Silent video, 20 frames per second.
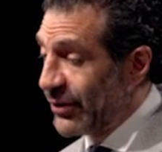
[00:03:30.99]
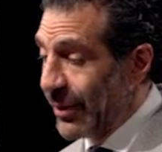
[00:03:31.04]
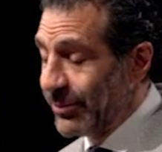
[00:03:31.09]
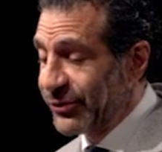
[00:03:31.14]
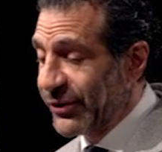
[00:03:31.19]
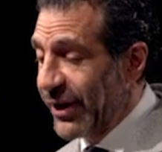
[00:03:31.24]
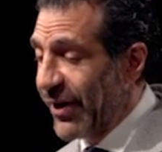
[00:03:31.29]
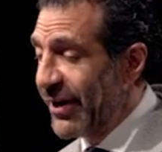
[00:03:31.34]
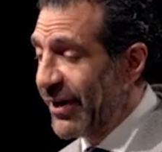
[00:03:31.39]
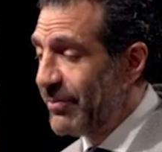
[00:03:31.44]
I'm
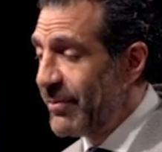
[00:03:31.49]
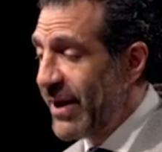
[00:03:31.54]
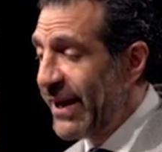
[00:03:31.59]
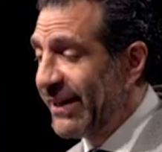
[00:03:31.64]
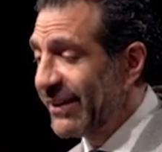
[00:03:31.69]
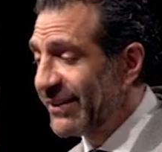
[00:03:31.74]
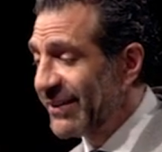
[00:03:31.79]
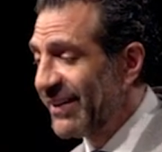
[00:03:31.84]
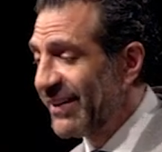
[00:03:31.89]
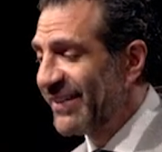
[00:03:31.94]
sorry to
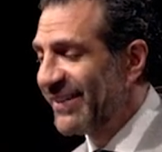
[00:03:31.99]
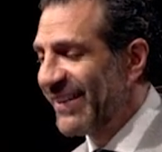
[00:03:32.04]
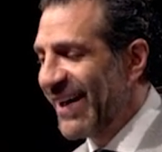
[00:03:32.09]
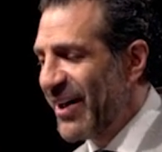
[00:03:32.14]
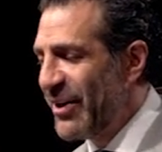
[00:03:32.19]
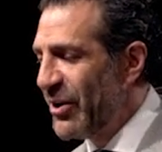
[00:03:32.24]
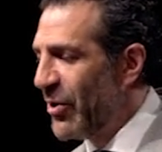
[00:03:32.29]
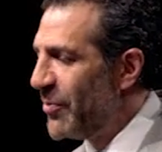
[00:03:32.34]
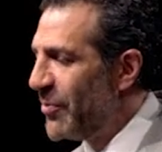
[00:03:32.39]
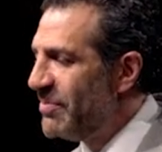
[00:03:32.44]
make it,
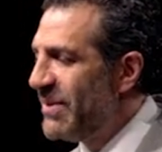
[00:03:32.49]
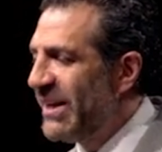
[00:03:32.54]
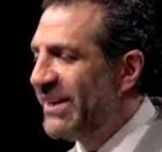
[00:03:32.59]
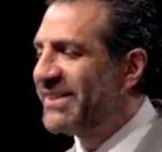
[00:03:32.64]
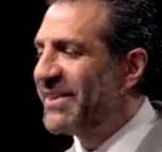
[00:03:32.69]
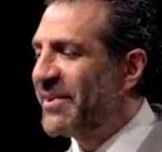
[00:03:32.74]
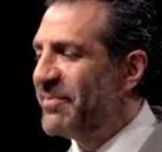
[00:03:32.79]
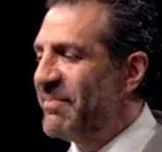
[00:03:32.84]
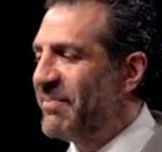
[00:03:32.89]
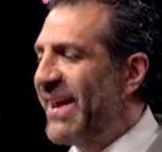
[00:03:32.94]
I don't mean to